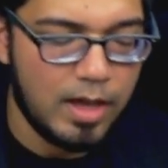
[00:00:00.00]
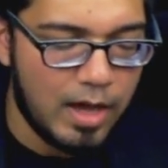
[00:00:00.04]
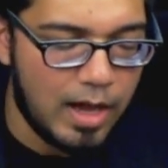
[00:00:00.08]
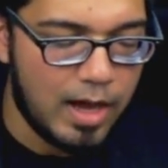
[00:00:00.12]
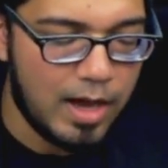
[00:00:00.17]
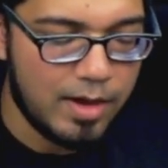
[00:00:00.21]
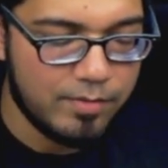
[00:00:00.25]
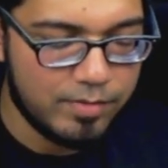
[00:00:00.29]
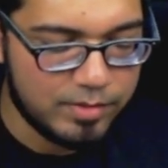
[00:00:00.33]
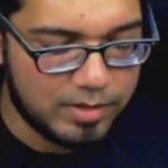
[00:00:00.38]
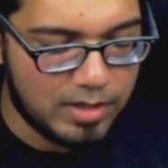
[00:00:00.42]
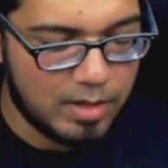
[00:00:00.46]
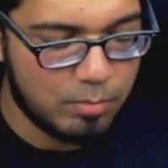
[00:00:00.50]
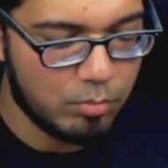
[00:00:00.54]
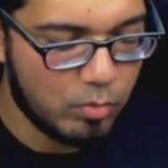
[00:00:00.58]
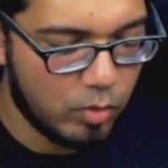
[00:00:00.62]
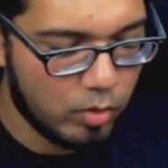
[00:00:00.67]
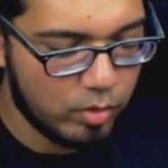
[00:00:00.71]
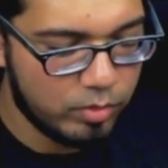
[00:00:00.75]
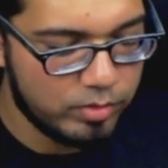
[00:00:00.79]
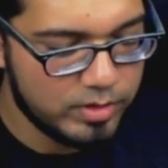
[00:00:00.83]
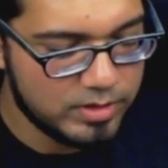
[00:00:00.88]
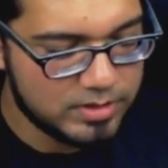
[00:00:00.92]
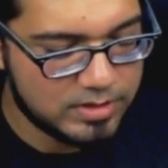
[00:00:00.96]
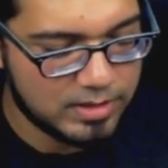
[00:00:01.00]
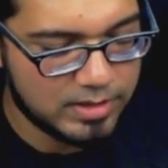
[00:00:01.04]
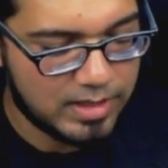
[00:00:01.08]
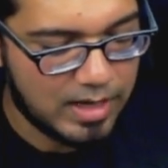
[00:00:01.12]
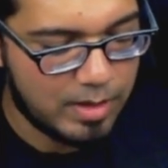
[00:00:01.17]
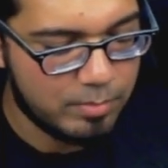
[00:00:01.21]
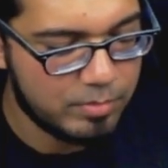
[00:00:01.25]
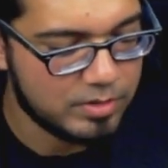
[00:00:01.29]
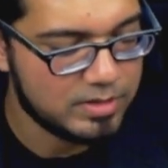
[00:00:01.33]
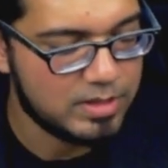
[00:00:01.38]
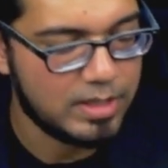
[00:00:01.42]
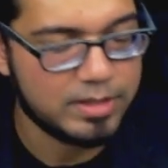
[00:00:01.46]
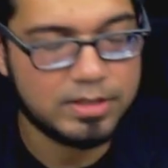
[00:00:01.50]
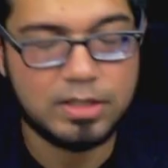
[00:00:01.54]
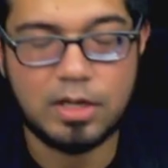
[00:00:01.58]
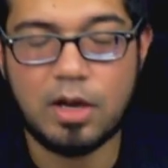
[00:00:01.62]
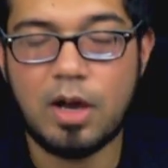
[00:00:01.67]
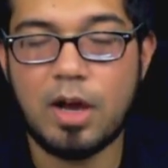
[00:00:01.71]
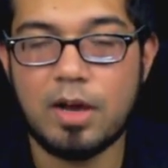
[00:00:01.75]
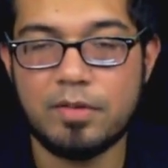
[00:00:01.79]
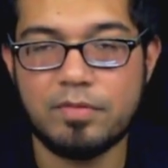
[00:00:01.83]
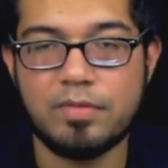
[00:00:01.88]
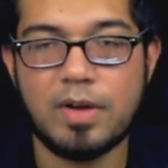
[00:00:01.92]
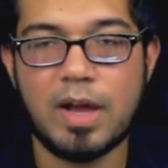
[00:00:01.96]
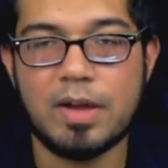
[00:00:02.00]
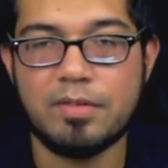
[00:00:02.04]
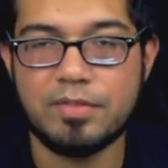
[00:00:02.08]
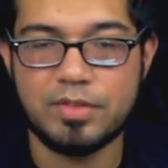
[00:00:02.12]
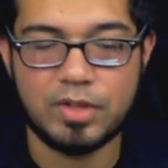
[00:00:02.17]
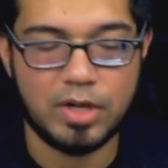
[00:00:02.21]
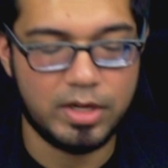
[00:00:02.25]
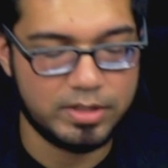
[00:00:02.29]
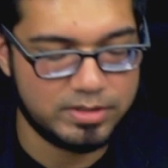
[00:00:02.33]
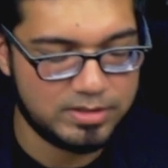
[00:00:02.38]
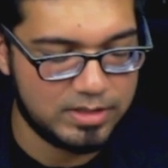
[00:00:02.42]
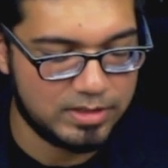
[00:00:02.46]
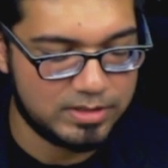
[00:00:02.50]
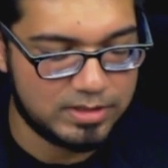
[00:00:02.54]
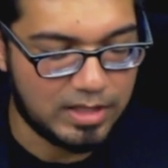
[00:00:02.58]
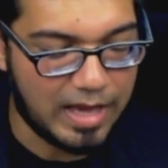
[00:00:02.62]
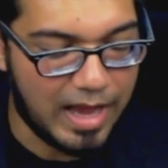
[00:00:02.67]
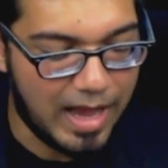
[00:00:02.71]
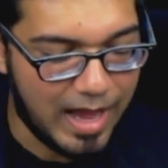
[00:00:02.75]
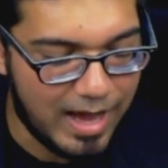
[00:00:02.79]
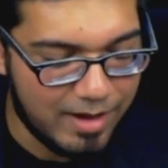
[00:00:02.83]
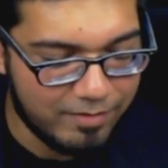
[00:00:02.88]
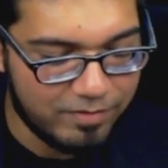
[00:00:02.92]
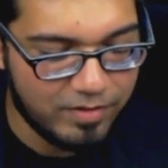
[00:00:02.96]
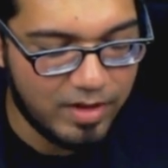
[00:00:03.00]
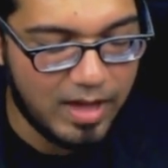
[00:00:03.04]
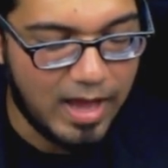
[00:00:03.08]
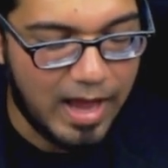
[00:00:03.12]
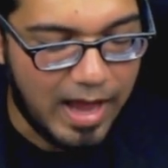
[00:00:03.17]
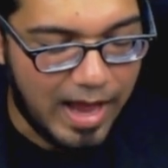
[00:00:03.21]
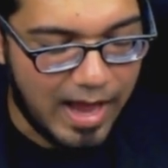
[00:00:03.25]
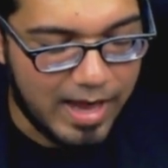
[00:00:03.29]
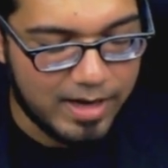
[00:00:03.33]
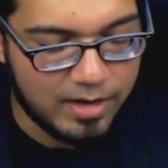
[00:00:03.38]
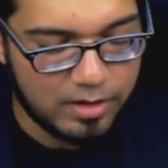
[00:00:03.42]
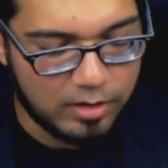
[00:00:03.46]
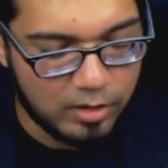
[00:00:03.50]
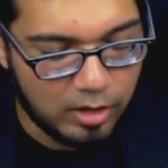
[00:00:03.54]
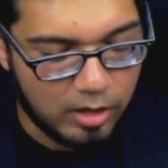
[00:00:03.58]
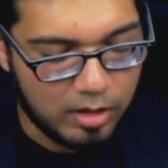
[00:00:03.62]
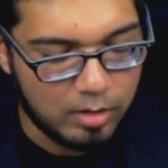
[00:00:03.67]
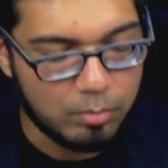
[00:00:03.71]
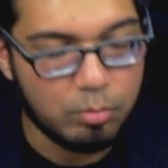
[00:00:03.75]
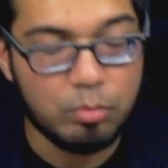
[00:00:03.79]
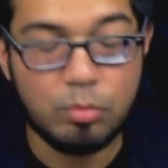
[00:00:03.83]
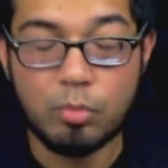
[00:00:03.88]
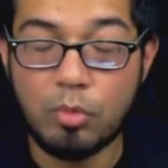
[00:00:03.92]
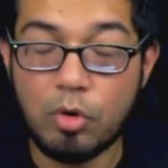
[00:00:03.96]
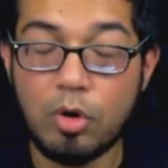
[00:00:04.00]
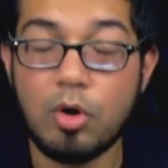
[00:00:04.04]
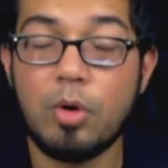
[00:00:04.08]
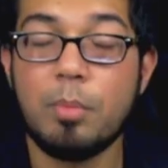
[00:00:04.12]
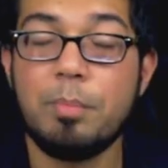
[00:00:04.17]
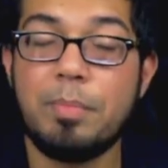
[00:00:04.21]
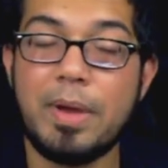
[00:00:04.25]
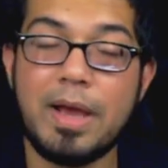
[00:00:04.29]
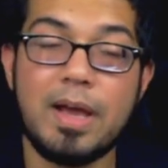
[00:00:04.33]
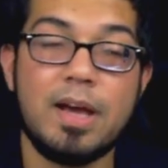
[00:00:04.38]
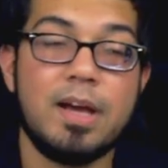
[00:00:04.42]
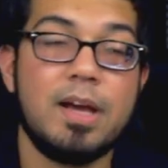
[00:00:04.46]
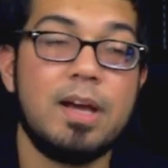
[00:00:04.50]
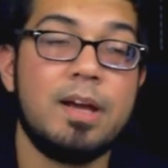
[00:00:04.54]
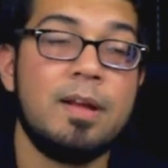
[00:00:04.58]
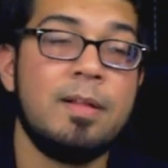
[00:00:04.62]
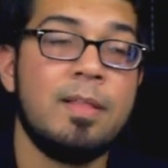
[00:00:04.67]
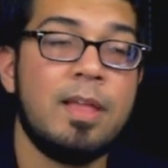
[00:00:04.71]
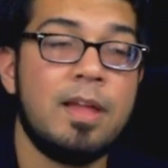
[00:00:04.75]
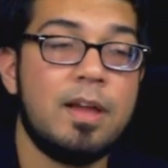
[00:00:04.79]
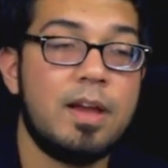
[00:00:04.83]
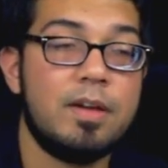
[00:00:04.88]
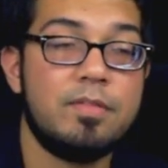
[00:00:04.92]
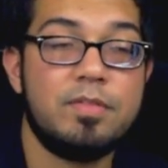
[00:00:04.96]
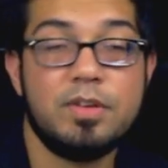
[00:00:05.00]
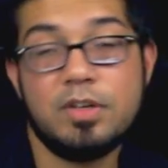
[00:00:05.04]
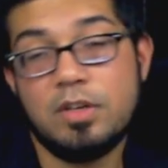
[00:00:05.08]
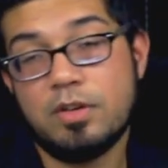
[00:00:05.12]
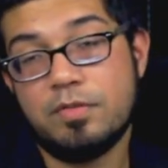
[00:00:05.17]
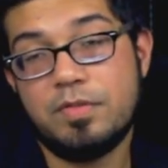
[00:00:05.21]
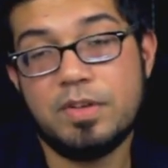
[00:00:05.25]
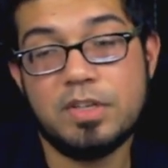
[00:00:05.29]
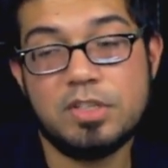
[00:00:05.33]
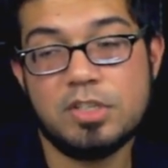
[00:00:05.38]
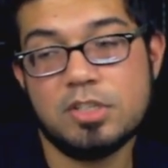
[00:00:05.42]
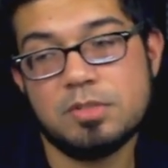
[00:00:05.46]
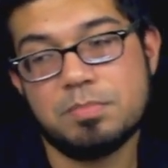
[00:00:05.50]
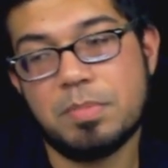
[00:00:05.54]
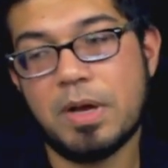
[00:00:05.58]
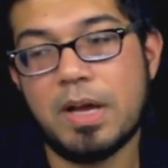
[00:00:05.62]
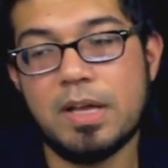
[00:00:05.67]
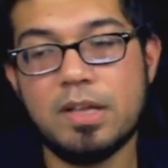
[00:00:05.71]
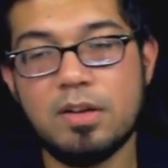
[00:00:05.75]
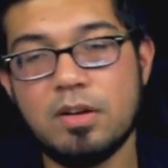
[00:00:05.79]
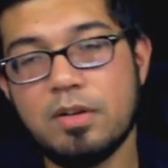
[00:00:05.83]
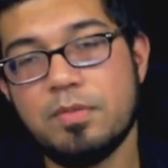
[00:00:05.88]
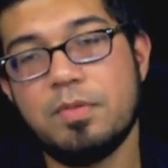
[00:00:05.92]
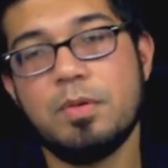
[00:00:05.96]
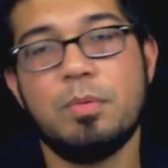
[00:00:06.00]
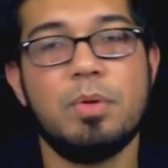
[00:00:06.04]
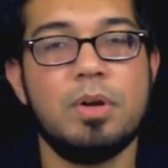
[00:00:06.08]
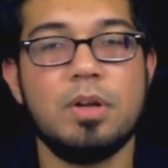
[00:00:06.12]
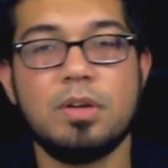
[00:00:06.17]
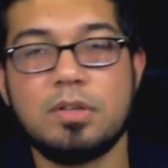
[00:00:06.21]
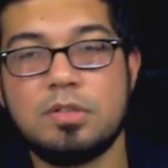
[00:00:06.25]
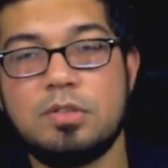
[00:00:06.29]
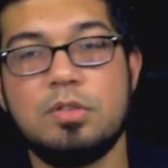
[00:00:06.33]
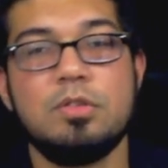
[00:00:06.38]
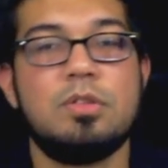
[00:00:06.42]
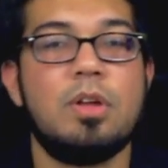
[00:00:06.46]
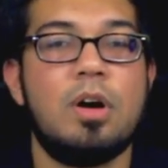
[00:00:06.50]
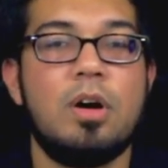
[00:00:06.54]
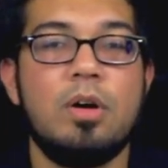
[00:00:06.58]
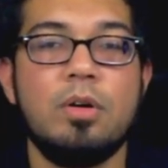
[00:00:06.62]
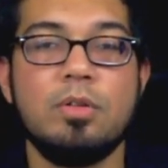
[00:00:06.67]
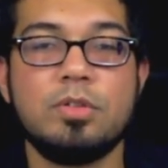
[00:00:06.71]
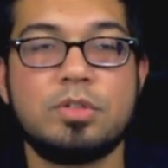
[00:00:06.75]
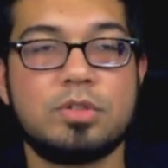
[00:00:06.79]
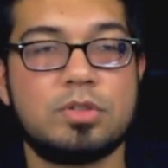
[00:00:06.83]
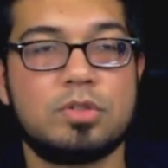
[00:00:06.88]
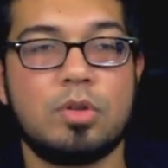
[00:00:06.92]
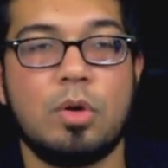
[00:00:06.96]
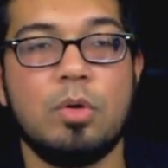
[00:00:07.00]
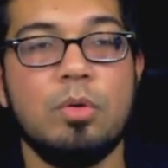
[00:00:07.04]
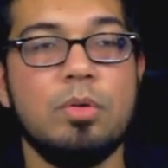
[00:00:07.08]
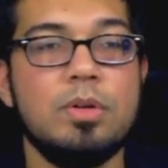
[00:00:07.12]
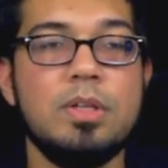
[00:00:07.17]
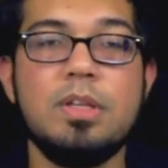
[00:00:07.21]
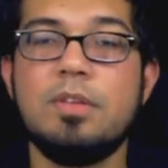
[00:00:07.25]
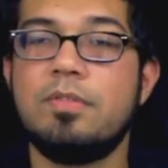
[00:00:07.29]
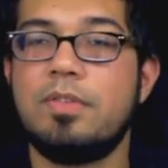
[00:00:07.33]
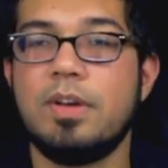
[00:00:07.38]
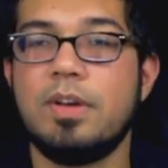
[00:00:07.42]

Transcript: However, their more recent cameras like the R5 and the R6 have had a lot more better video features. But if you want to do the whole Sony